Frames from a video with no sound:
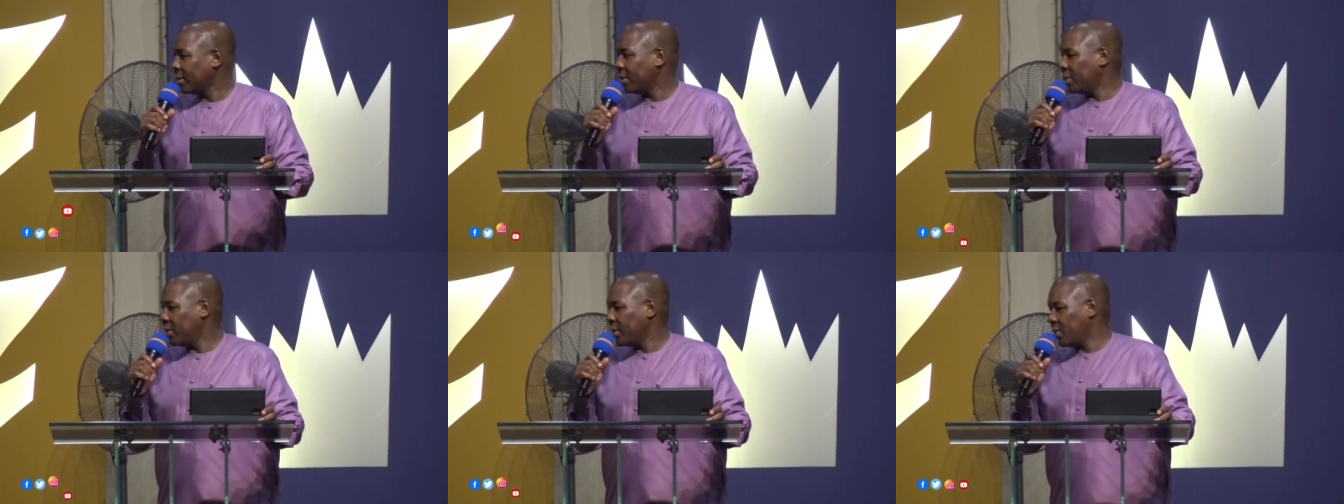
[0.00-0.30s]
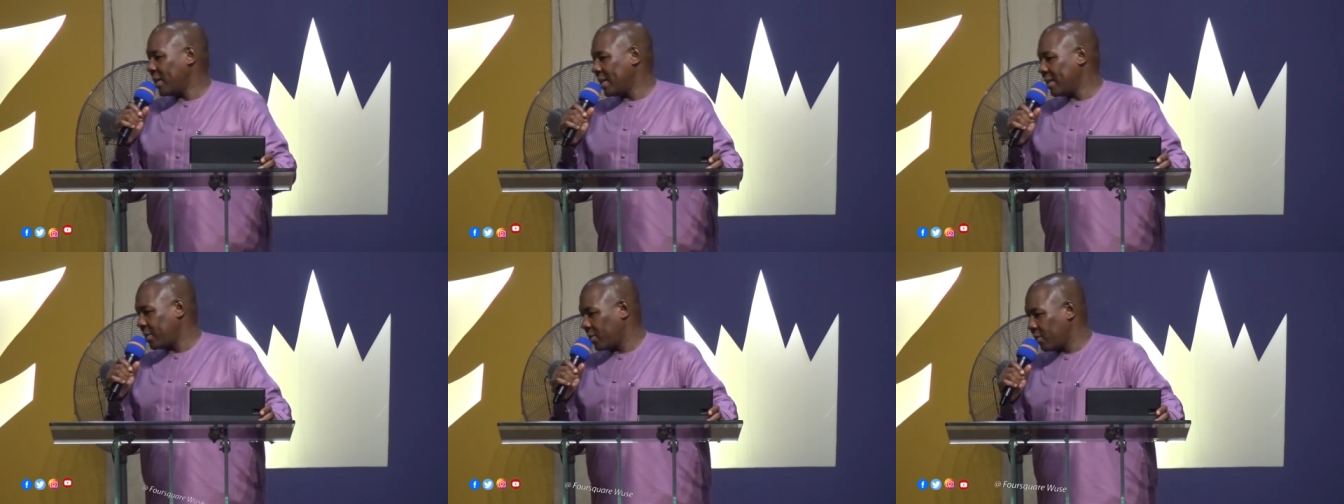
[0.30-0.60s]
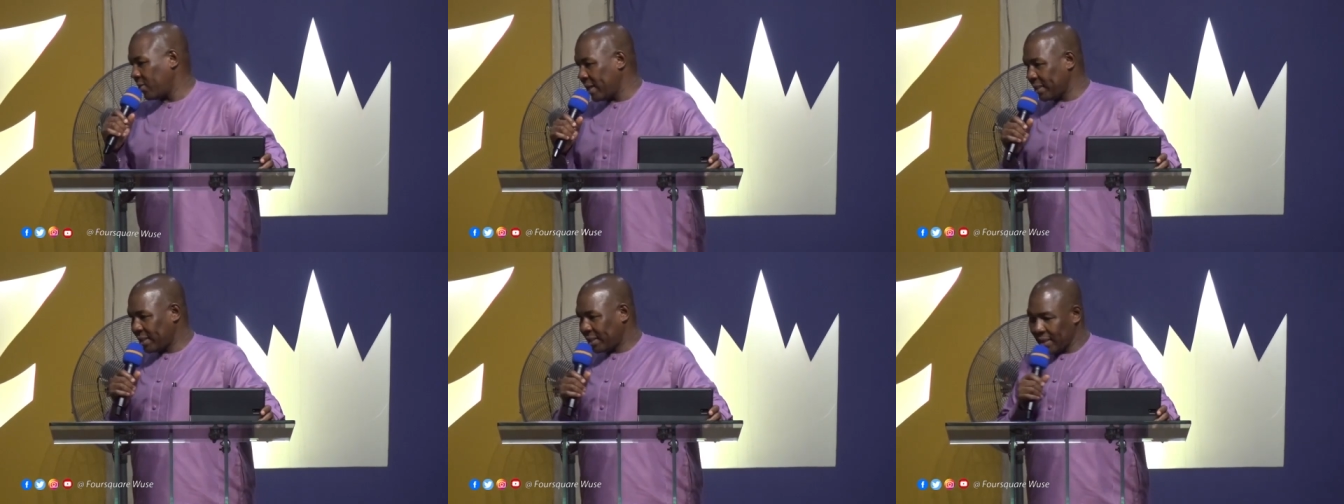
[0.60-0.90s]
the
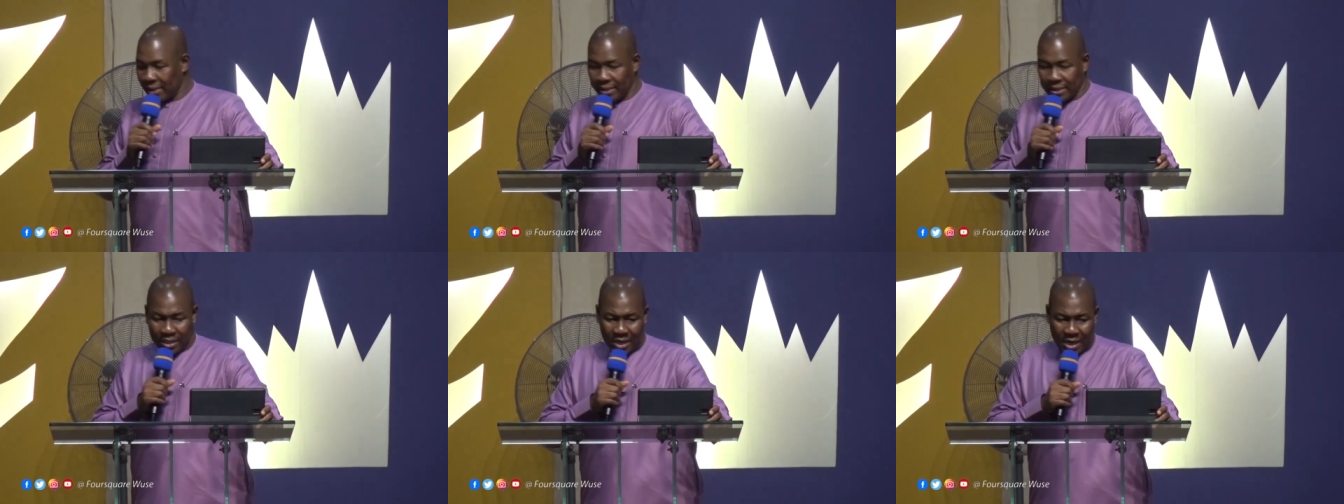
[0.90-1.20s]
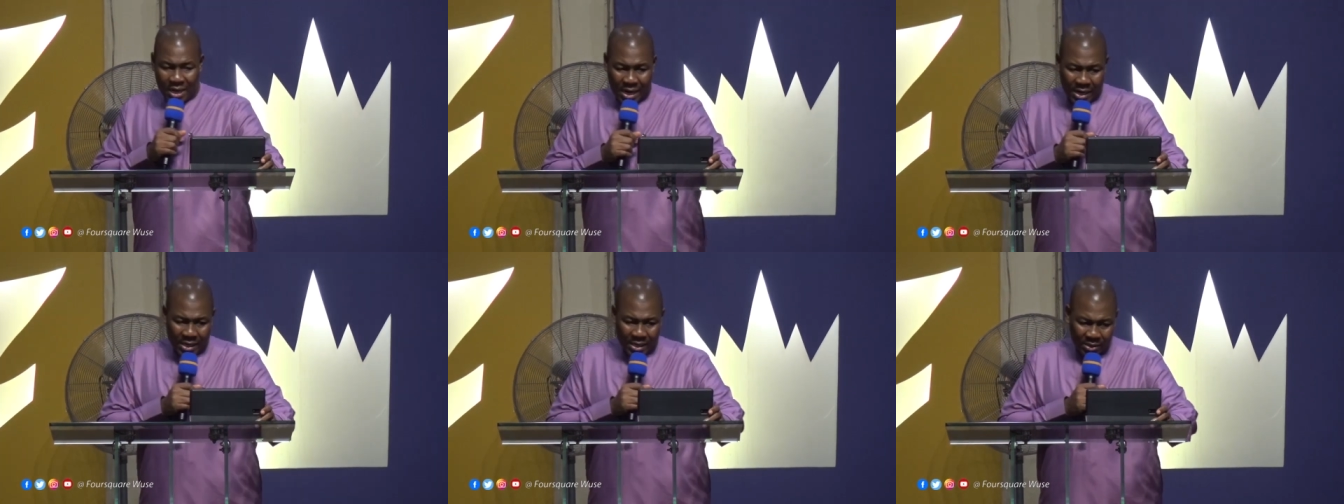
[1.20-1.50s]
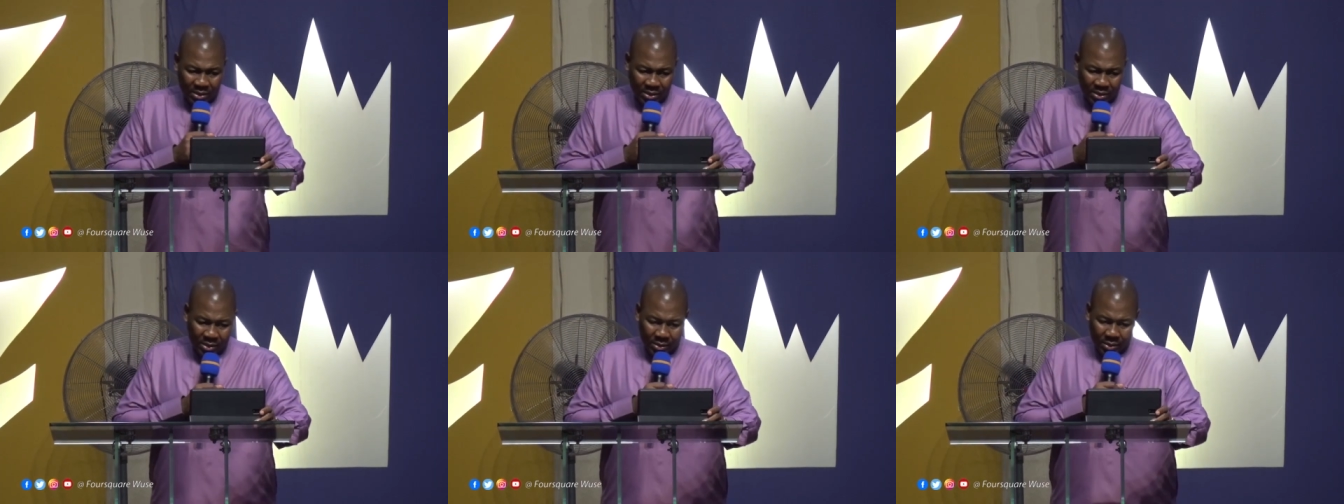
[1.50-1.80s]
resurrected
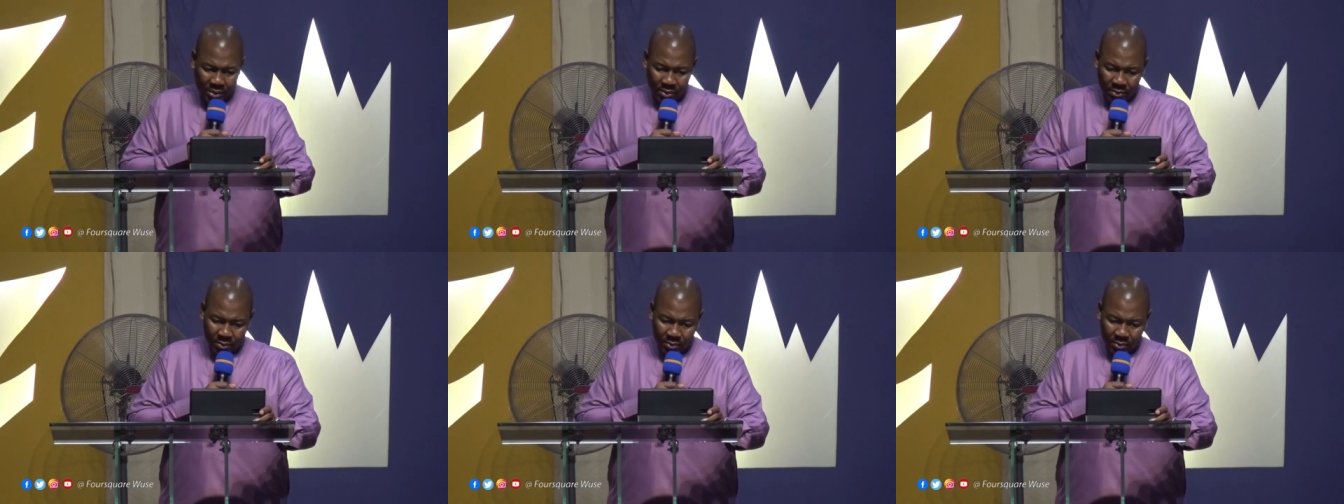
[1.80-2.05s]
Christ.